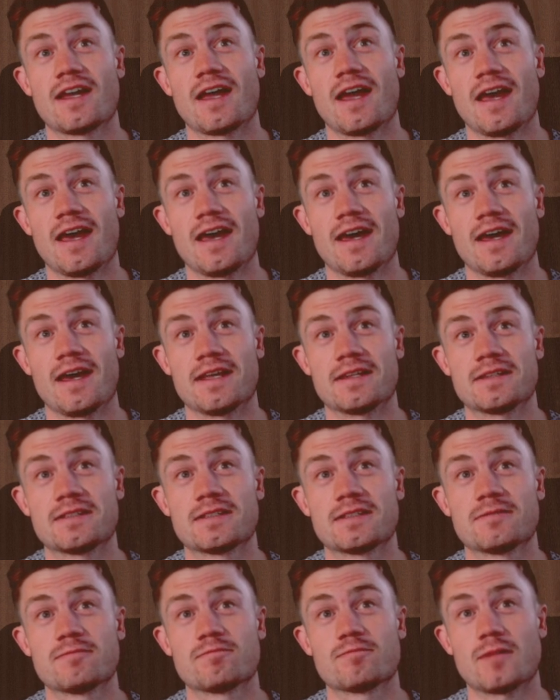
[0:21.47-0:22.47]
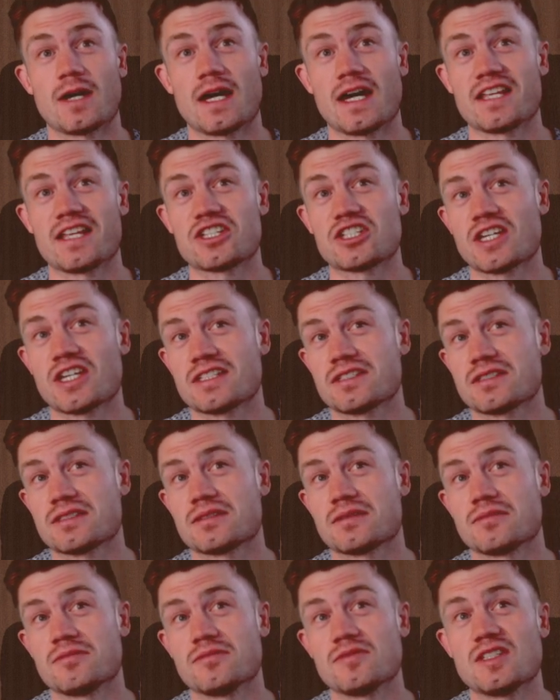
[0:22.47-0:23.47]
and I just
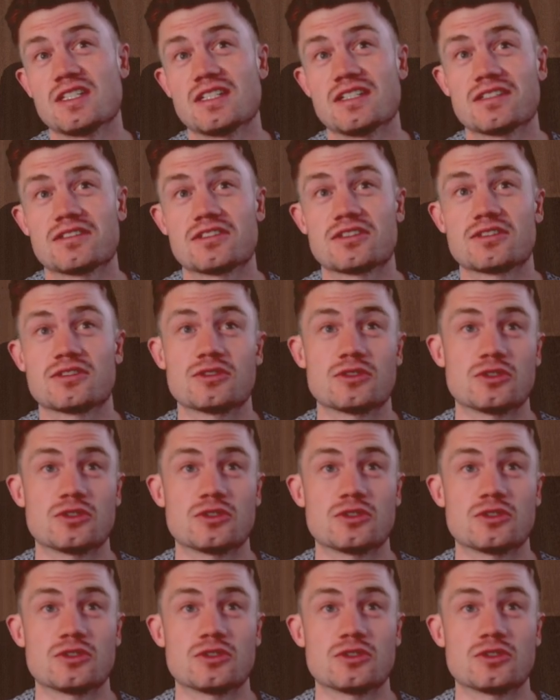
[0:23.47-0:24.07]
needed